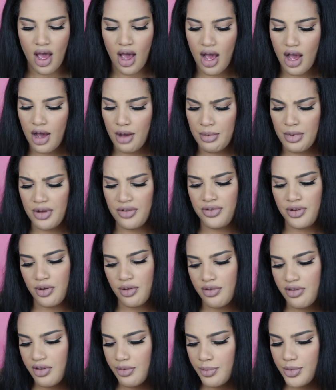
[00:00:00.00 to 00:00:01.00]
A few
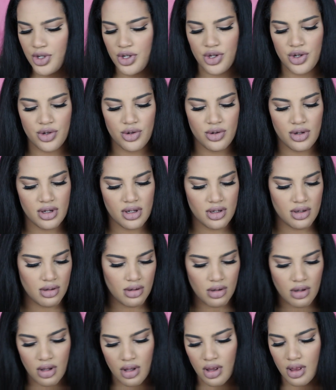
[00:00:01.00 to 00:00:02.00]
of them are new.
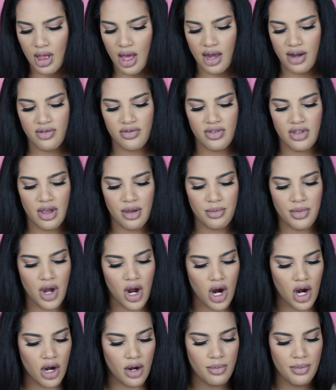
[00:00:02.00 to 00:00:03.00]
A lot of them
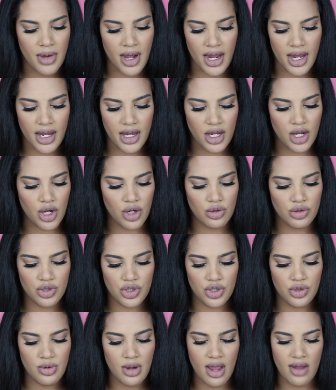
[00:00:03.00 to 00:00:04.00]
are my
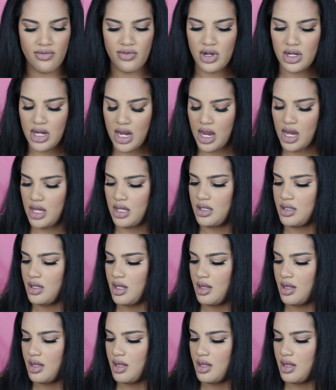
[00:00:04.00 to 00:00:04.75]
go-to everydays,